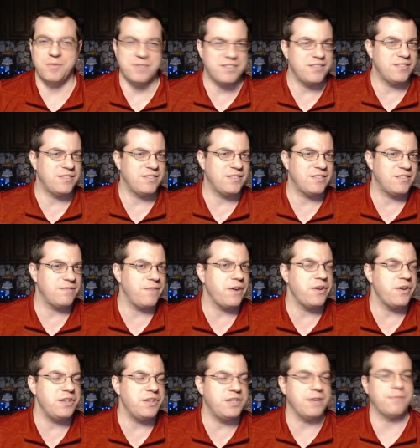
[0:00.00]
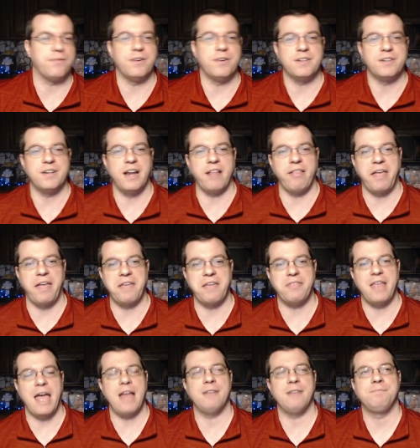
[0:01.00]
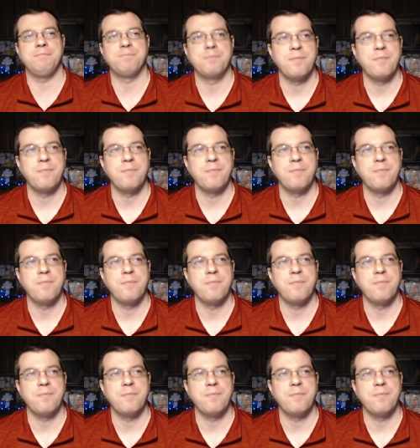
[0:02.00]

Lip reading: This is very different, and I like that.